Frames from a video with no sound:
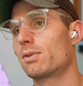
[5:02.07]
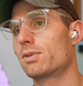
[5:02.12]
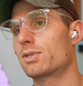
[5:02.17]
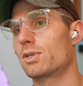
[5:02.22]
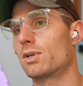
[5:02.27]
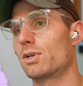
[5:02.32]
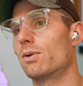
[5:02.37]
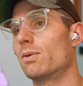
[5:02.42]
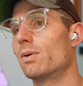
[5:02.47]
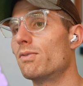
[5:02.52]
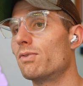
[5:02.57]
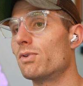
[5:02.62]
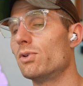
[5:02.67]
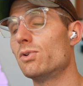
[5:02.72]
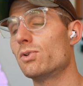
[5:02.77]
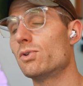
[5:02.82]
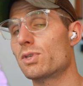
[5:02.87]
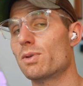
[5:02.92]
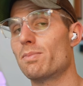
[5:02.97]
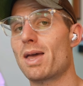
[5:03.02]
So if you
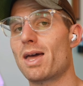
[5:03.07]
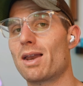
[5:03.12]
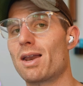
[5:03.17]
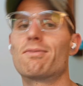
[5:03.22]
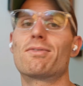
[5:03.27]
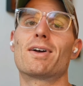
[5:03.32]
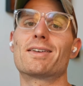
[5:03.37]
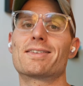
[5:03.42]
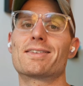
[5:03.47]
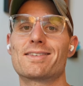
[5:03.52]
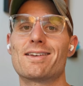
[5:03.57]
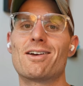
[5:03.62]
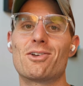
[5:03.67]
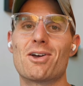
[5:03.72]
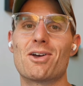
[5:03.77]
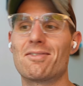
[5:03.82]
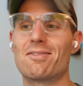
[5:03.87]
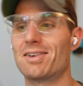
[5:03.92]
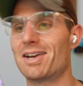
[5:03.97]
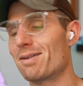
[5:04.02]
use the manifest, now
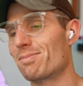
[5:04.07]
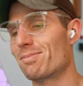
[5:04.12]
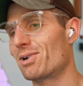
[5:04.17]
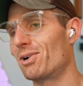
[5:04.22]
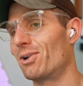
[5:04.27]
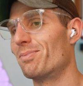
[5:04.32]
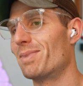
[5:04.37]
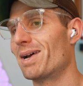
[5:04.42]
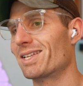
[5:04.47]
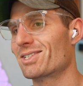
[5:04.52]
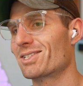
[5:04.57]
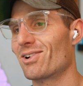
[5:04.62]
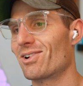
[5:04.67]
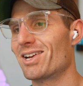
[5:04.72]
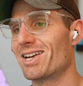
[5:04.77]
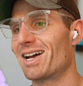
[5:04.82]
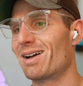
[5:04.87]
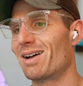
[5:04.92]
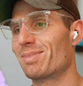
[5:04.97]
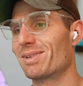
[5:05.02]
you have an app called Matt's
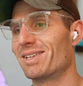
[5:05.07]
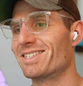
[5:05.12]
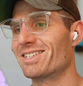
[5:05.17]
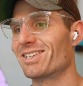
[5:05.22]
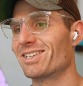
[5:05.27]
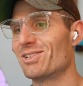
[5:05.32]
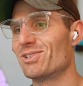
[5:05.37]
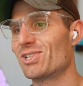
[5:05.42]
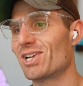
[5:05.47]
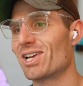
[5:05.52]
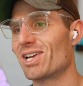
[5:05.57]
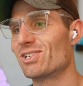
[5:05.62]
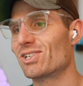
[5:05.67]
Great App until you change